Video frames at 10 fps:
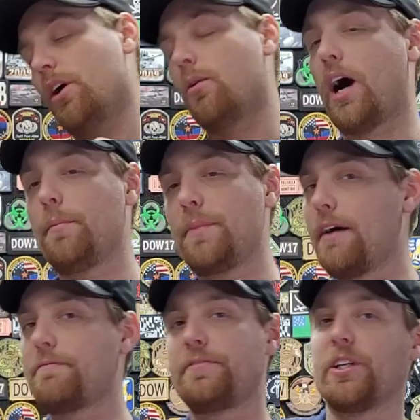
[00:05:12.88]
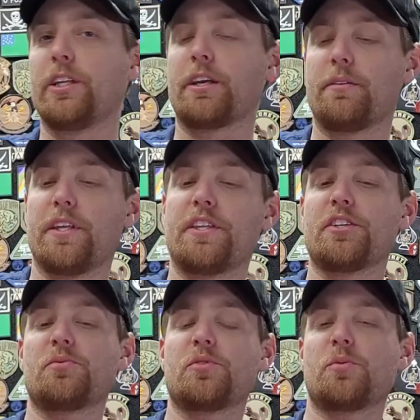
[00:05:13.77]
know. I'm not feeling that
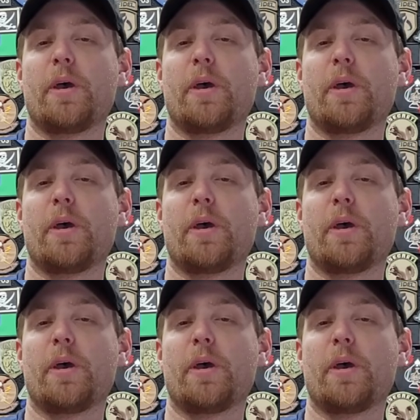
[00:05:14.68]
this was the